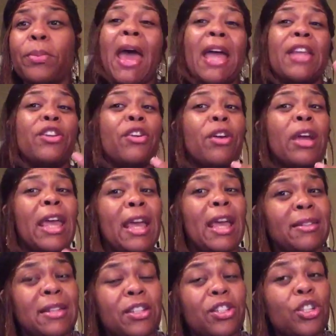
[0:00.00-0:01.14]
and your
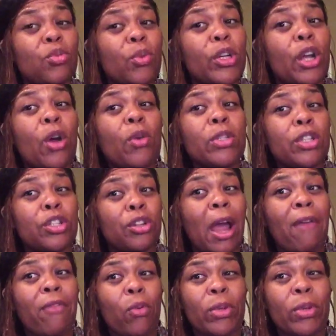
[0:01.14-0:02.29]
ancestors were known to
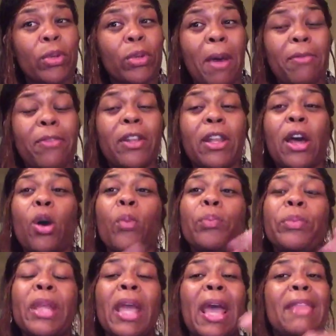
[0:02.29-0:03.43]
travel with the buffalo
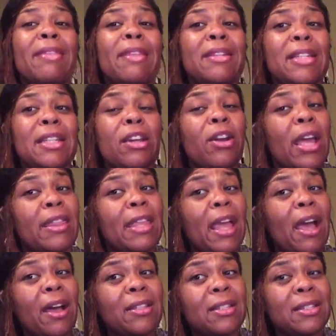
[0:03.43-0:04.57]
and the deer, and they
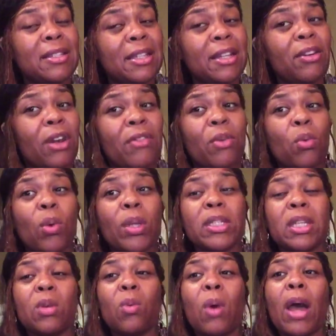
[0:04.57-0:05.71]
hunted deer every once
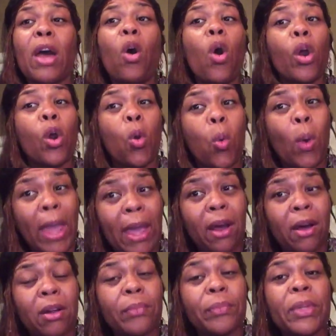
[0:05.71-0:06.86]
in a while, or
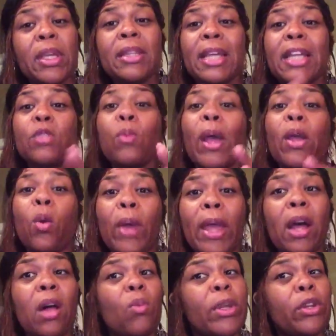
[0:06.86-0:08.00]
quail. That's why
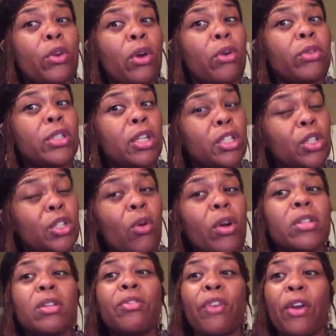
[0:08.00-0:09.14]
quail, when you go to the
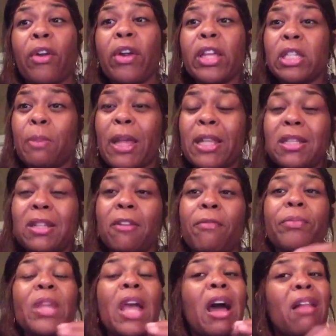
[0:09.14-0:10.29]
stores, is very expensive.
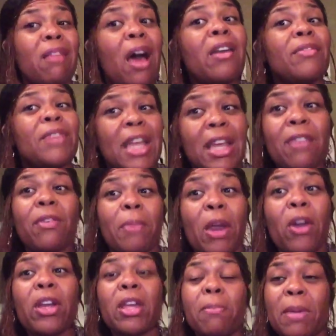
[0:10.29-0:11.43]
A lot of Native
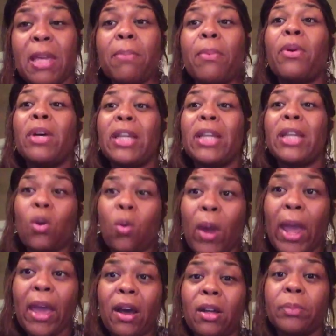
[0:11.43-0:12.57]
American people eat
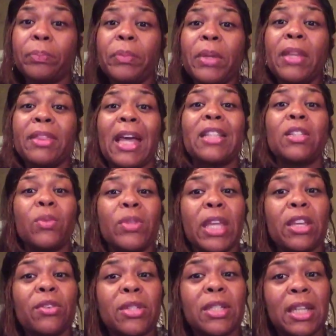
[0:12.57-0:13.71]
quail. That's what they
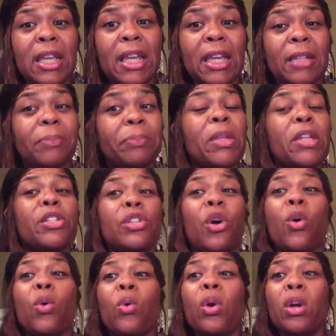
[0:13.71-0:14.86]
used to eat.
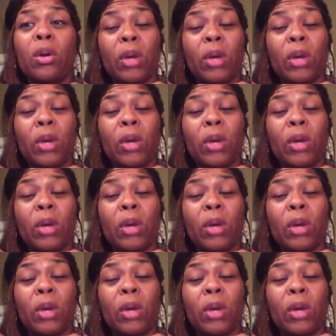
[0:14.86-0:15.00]
So